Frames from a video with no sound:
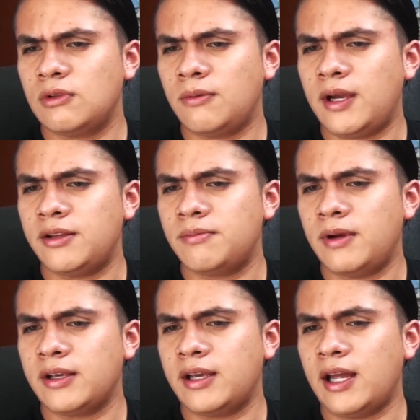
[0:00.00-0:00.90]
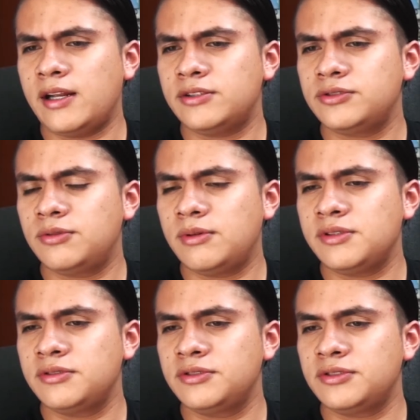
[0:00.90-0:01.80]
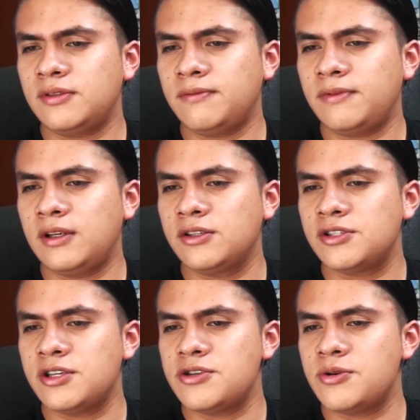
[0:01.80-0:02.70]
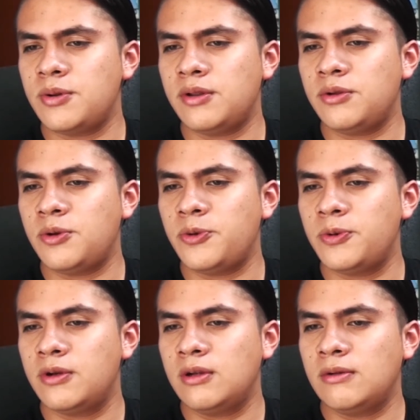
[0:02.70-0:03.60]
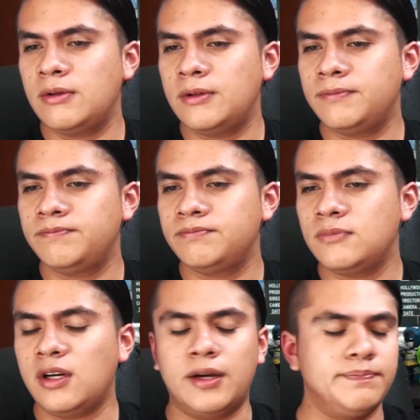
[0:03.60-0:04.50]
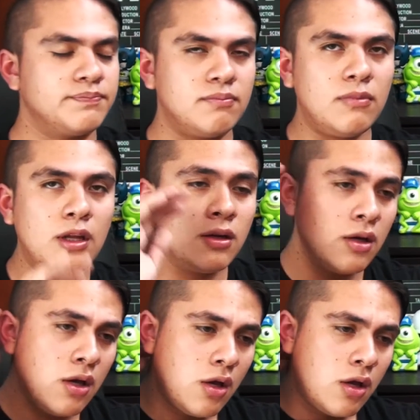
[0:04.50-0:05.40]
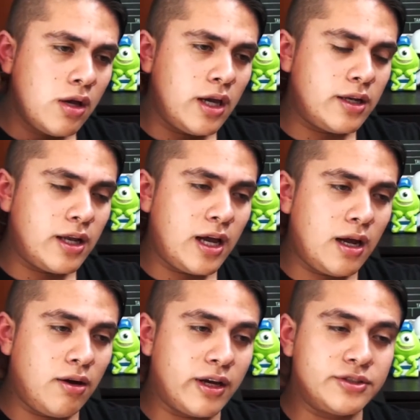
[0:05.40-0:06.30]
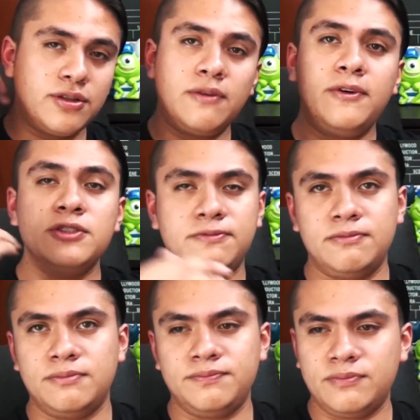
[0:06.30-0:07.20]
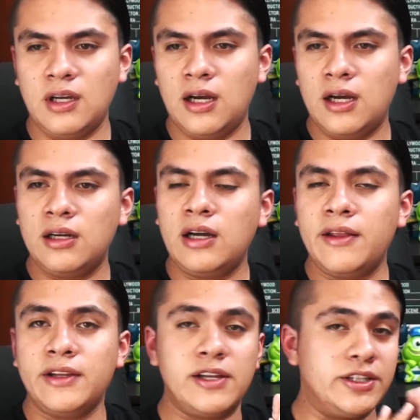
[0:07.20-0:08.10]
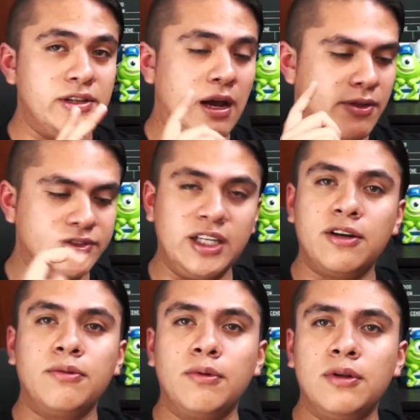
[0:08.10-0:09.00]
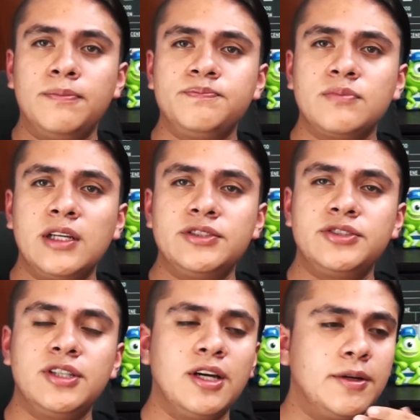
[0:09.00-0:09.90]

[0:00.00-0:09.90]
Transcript: wait, my cat's doing something she shouldn't do. Okay. And okay, so the first and now the second rule, it's